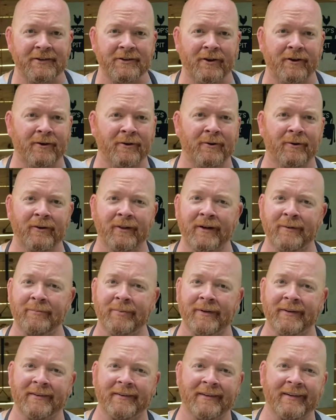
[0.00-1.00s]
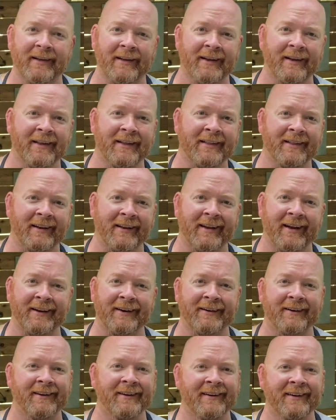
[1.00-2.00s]
charcoal up and the
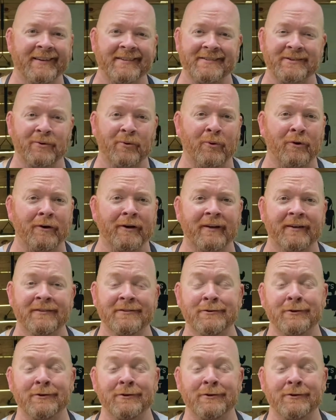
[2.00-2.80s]
lighter isn't working,